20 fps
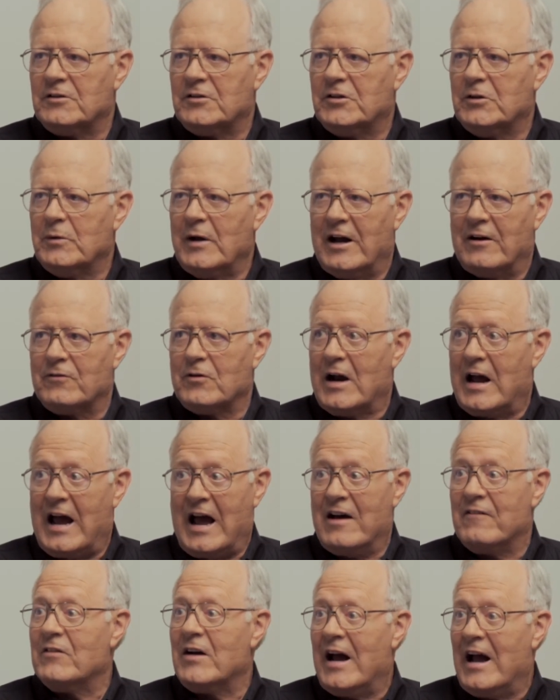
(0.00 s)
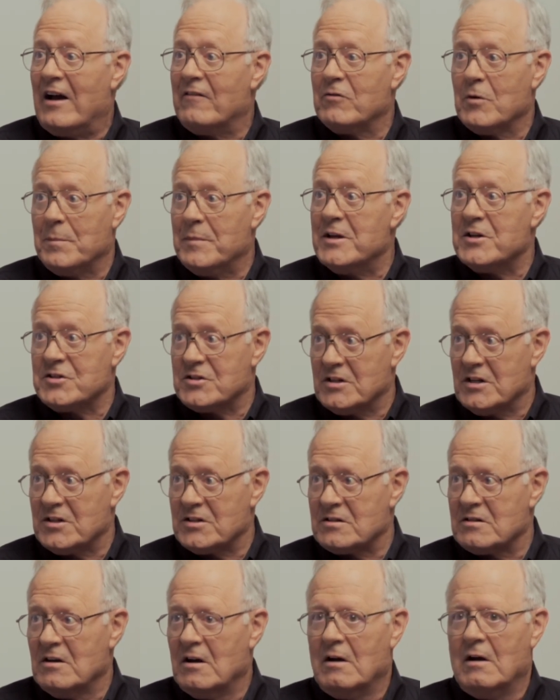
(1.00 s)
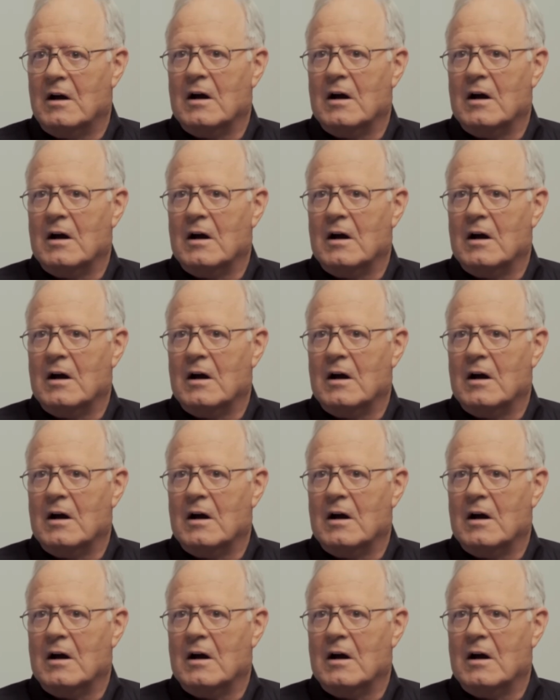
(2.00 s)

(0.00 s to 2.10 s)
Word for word: to ever have, have a business,